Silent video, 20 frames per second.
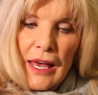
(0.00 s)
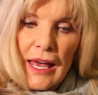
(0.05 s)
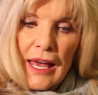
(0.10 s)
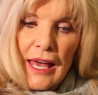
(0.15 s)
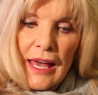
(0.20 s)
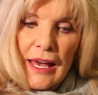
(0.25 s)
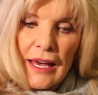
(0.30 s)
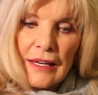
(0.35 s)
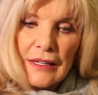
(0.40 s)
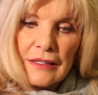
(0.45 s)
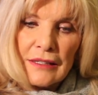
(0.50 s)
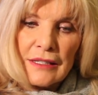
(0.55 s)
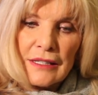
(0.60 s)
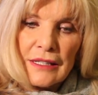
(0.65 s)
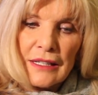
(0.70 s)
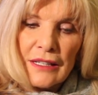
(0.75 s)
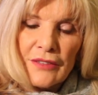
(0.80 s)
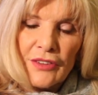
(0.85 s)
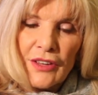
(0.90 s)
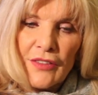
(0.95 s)
And
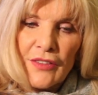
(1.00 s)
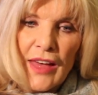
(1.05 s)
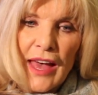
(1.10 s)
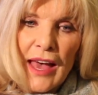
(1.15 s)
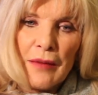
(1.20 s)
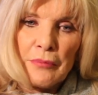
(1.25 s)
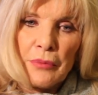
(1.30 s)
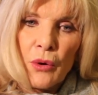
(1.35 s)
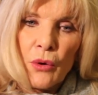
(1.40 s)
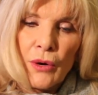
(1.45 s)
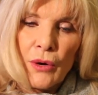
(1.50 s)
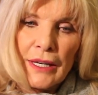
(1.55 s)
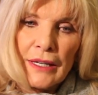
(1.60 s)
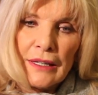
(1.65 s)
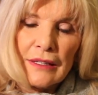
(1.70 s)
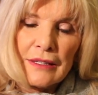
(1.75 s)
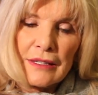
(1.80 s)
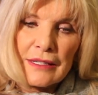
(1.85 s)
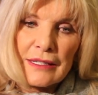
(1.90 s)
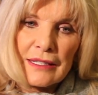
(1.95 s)
if at that
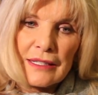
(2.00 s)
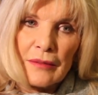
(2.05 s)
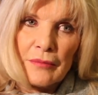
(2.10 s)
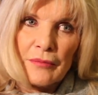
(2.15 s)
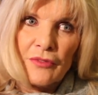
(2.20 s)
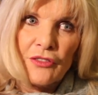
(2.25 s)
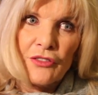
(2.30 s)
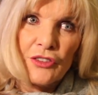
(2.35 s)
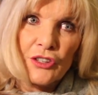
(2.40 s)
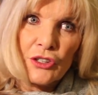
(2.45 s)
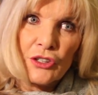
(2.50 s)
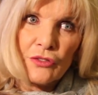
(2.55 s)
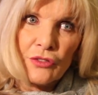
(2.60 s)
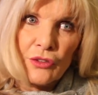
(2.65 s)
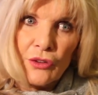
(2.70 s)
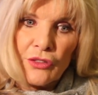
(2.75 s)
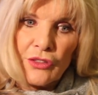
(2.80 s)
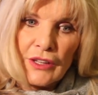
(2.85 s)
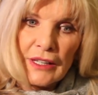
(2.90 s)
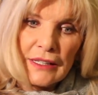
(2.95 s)
point some
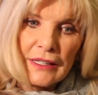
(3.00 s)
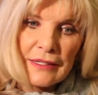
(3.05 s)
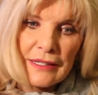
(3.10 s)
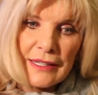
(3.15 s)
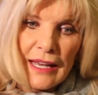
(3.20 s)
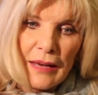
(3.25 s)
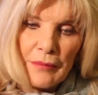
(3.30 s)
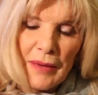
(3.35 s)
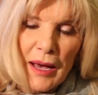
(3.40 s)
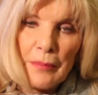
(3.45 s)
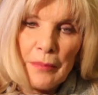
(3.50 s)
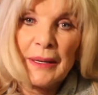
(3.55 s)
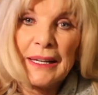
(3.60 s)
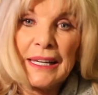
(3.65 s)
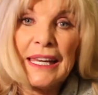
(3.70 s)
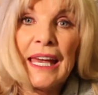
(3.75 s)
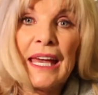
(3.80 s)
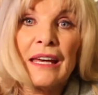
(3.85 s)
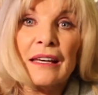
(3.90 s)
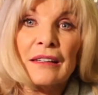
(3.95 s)
fearful things come up
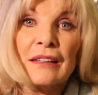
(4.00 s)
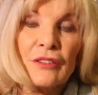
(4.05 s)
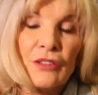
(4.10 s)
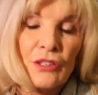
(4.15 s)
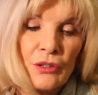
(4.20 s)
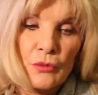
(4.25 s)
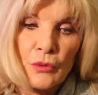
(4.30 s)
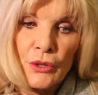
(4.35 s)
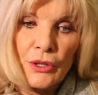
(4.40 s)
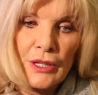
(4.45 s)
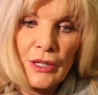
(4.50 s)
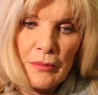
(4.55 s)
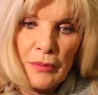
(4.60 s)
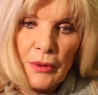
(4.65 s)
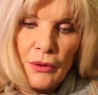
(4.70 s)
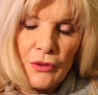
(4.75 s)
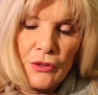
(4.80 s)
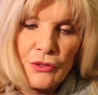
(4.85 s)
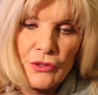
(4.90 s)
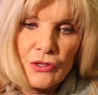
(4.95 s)
again, they're worried
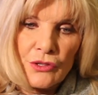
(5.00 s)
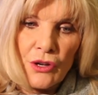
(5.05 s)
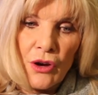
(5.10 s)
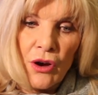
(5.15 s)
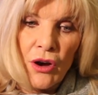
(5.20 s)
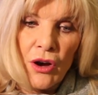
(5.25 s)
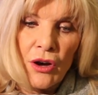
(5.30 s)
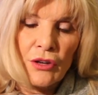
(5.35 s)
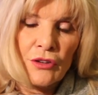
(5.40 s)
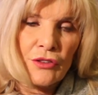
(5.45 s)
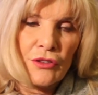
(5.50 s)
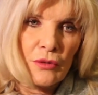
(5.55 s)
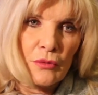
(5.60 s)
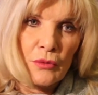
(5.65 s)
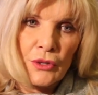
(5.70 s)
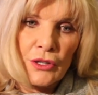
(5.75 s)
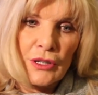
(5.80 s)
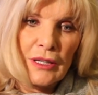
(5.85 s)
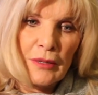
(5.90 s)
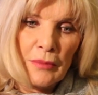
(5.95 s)
about their dog, they're
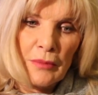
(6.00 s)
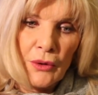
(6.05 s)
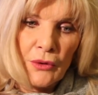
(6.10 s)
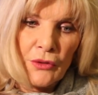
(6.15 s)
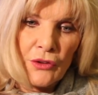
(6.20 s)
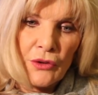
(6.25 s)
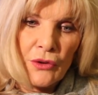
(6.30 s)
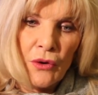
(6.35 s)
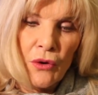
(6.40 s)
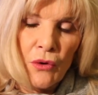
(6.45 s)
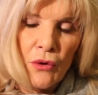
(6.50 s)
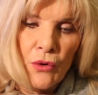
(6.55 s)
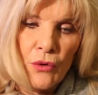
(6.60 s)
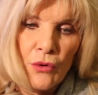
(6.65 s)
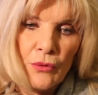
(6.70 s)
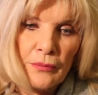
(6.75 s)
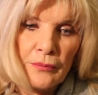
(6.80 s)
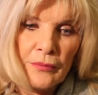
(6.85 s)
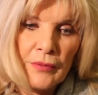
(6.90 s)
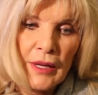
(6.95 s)
worried about their
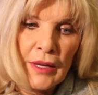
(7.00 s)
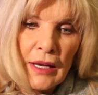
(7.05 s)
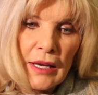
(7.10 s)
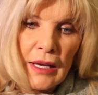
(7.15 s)
home,